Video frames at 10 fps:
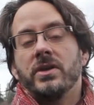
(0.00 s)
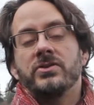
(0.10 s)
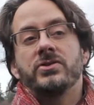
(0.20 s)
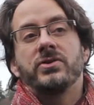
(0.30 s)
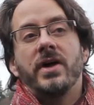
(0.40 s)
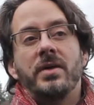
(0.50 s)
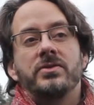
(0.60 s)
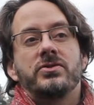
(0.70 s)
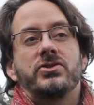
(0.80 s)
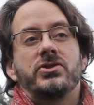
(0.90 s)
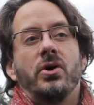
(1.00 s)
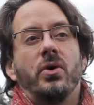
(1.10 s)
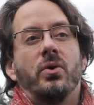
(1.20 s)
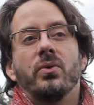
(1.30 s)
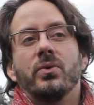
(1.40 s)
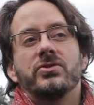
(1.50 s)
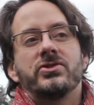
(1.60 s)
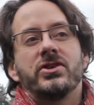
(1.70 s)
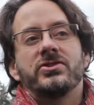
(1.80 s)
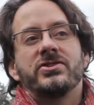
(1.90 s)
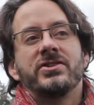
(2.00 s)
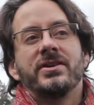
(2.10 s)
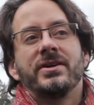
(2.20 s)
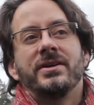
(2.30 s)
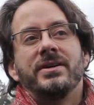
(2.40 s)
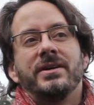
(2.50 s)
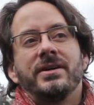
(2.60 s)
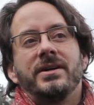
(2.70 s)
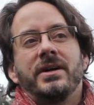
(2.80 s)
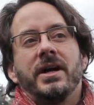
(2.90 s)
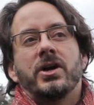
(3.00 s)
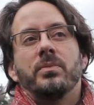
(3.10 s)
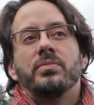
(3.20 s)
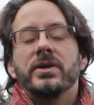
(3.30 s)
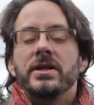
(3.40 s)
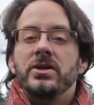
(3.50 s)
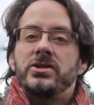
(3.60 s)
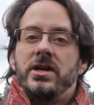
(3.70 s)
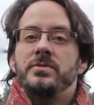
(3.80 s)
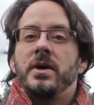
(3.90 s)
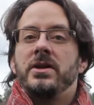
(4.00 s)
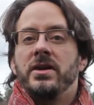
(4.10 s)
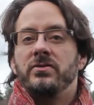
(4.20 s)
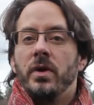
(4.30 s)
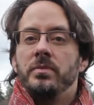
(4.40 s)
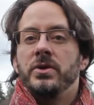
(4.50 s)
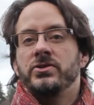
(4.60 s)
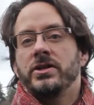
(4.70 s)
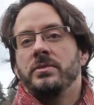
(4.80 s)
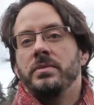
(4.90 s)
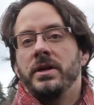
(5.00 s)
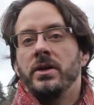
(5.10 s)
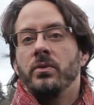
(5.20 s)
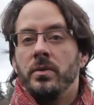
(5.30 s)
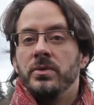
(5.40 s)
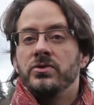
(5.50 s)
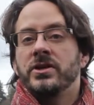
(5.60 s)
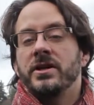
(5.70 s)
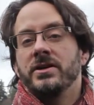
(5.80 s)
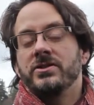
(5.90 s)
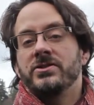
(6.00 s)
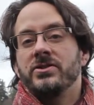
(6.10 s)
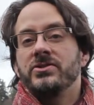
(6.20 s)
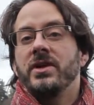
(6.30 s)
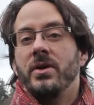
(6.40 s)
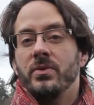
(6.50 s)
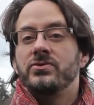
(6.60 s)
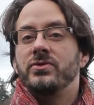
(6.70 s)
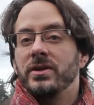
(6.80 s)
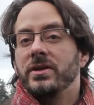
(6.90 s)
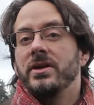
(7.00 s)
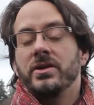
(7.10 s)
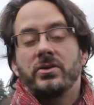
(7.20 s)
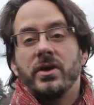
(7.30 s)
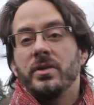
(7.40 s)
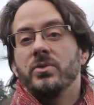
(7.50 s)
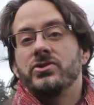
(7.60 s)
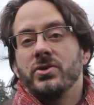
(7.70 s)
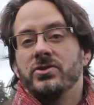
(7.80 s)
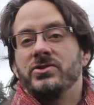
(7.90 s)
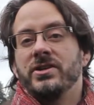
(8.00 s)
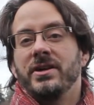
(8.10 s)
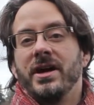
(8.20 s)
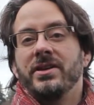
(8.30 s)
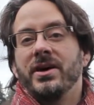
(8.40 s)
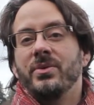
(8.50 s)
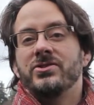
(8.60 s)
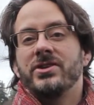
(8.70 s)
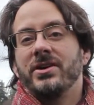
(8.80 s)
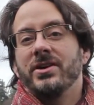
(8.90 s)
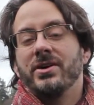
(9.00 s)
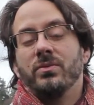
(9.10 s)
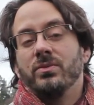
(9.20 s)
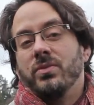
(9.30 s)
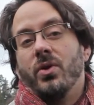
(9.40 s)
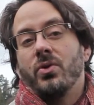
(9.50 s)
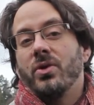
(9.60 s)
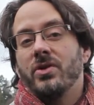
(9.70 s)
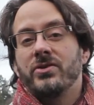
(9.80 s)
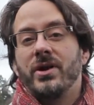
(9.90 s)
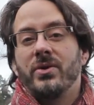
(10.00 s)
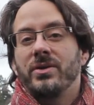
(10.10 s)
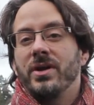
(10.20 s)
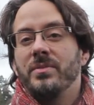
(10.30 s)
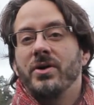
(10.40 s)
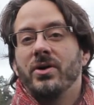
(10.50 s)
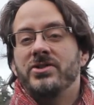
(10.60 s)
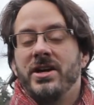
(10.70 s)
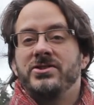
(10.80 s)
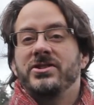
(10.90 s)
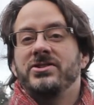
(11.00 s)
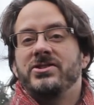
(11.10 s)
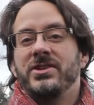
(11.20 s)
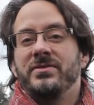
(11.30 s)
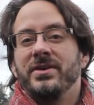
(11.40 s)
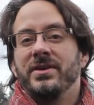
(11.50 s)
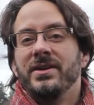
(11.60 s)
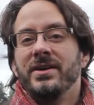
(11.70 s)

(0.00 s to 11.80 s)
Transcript: And so that show was just, it completely changed my idea of what music can be and what music is. And so that was really an incredible show to see, and that was at a local underground club called 1067.